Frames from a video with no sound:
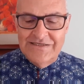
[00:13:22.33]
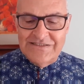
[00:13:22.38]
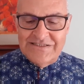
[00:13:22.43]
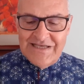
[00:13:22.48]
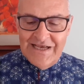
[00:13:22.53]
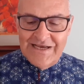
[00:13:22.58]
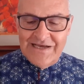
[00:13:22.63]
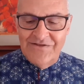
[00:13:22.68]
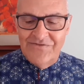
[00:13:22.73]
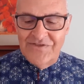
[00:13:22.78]

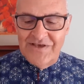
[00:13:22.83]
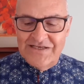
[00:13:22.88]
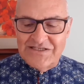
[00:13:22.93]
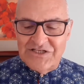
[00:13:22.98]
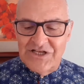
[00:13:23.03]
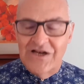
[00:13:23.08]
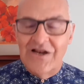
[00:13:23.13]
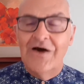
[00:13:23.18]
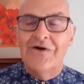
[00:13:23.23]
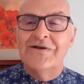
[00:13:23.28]
2
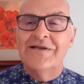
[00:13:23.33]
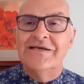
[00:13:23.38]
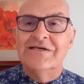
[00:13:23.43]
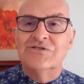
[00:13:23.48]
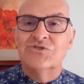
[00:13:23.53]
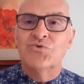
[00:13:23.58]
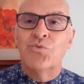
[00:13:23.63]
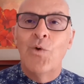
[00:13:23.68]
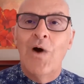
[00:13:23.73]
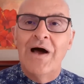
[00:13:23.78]

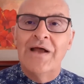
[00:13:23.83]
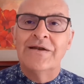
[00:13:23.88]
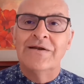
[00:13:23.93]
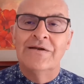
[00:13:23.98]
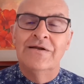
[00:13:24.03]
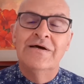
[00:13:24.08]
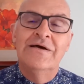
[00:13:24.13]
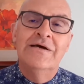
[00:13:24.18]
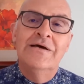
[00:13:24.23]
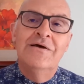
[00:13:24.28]
Thessalonians
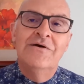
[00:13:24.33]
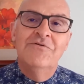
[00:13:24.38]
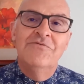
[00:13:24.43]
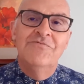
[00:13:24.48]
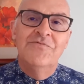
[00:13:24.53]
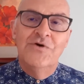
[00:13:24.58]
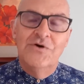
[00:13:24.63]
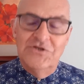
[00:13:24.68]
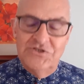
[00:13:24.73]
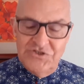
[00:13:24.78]
1,
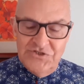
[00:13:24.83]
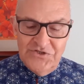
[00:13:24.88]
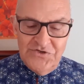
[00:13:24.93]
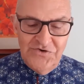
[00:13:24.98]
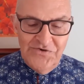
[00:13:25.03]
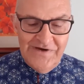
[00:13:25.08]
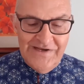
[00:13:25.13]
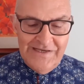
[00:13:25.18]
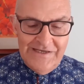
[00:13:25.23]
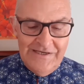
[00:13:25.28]
verse
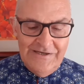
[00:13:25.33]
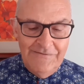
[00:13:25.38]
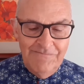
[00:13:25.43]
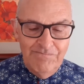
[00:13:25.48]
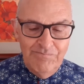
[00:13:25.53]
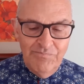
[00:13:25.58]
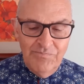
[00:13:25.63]
3,